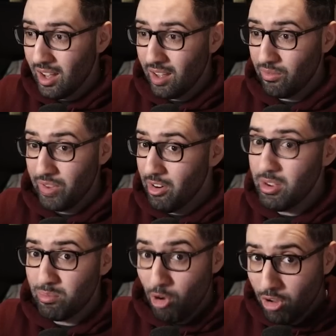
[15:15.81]

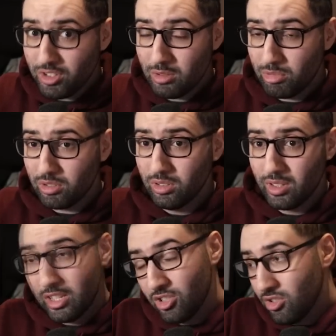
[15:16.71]
very possible,
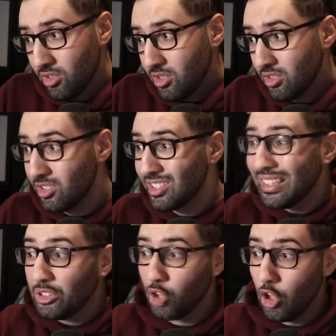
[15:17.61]
it's just
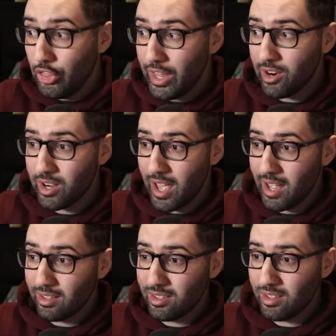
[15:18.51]
still not there
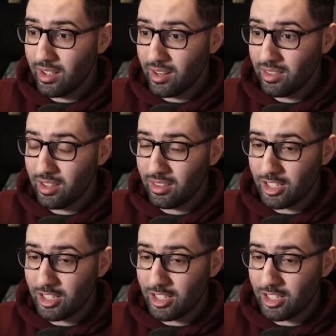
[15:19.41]
yet. And I think that's